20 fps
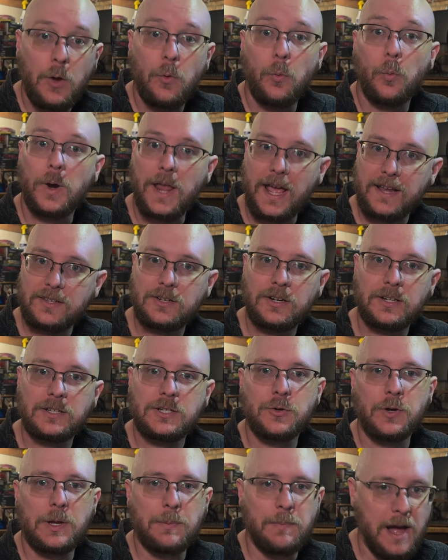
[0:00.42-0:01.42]
When I started
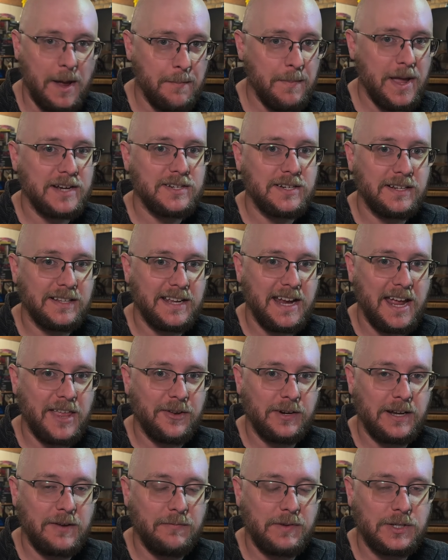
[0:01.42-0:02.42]
doing my Magic the
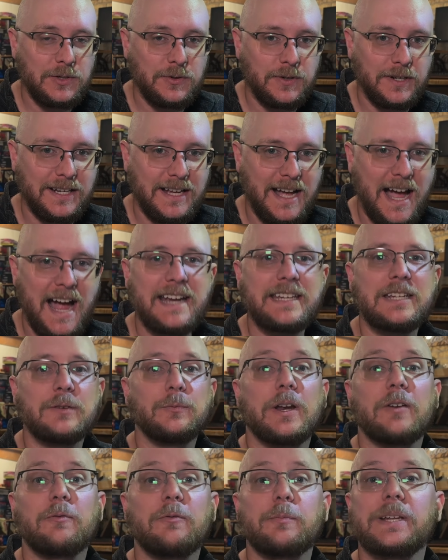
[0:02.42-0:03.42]
Gathering inventory, I did
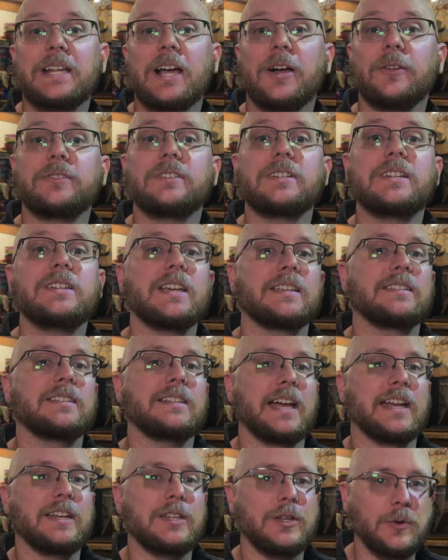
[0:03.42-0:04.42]
what everybody else suggested
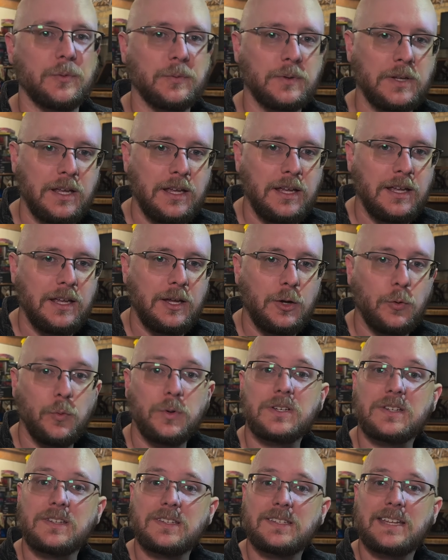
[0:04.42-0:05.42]
I do,
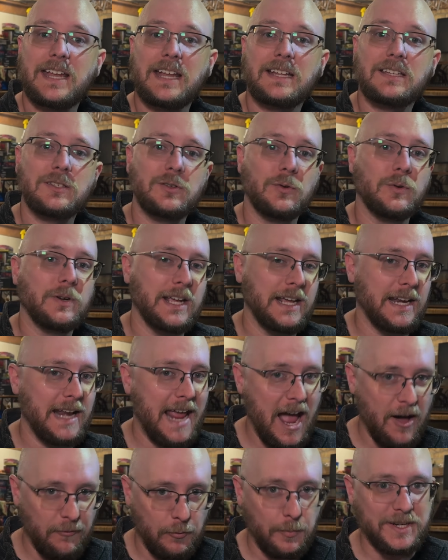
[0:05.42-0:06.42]
which is set, sort, and
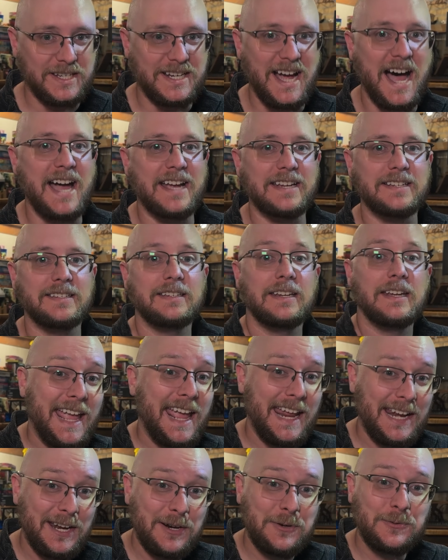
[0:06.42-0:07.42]
alphabetize.
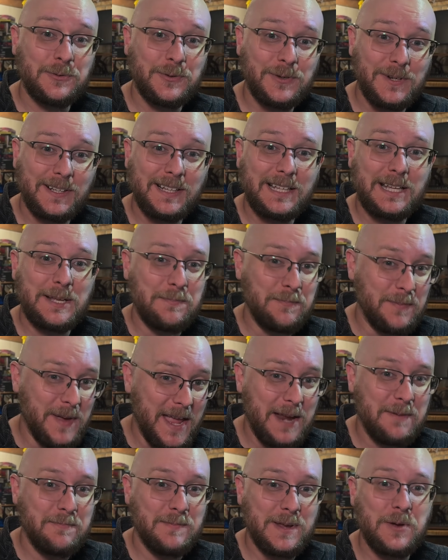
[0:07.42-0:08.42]
And it really
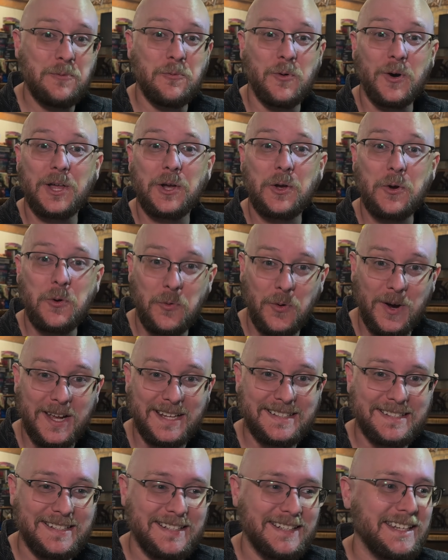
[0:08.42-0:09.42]
made me want to
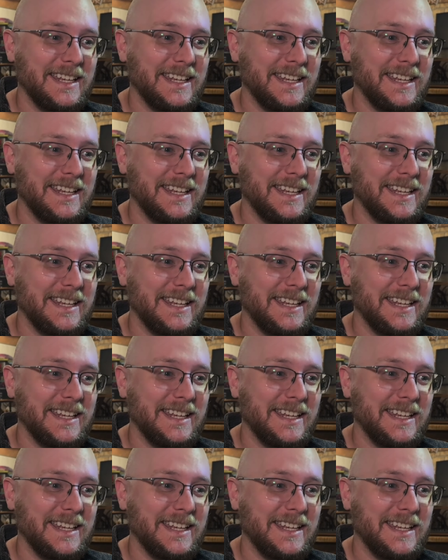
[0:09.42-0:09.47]
quit.